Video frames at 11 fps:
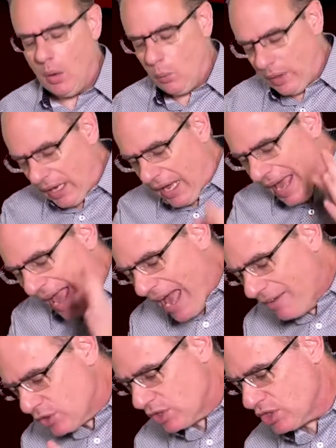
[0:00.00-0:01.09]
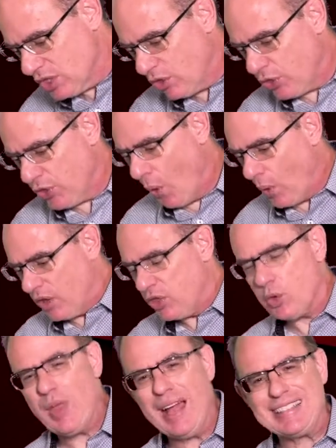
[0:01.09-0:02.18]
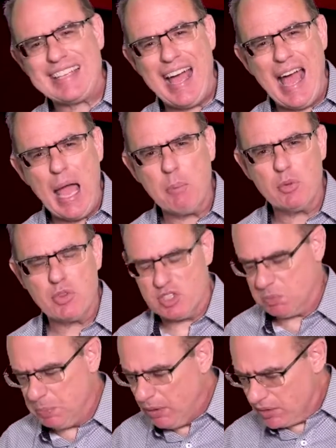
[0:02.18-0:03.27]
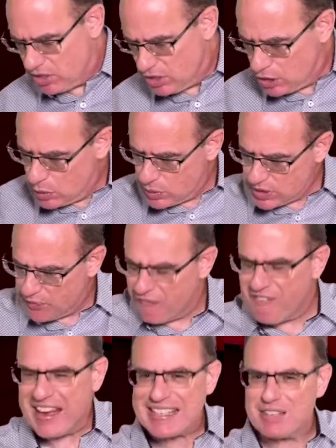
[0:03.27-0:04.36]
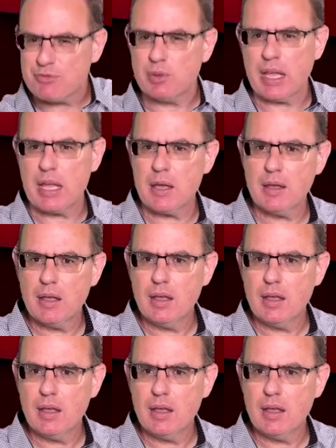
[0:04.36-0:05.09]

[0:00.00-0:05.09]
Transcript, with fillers: when I have such an authority through that time with the Spirit to use it effectively,